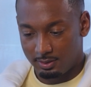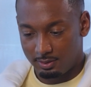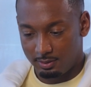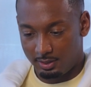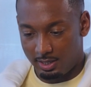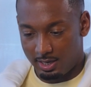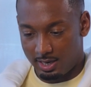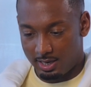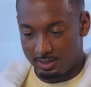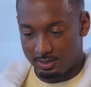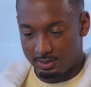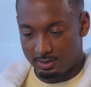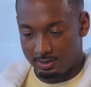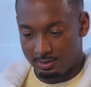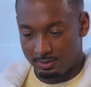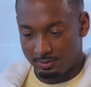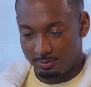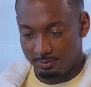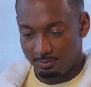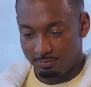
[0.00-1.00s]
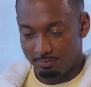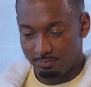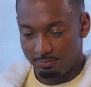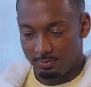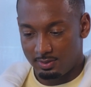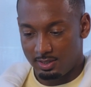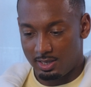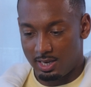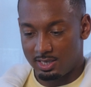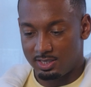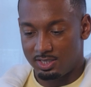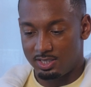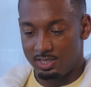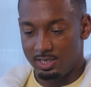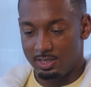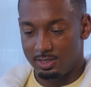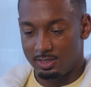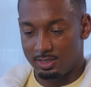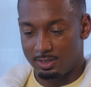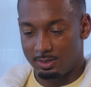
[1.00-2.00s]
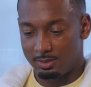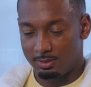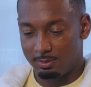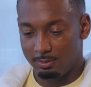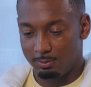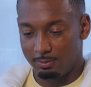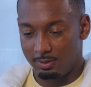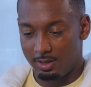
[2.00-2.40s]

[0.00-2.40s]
yes, Jesus,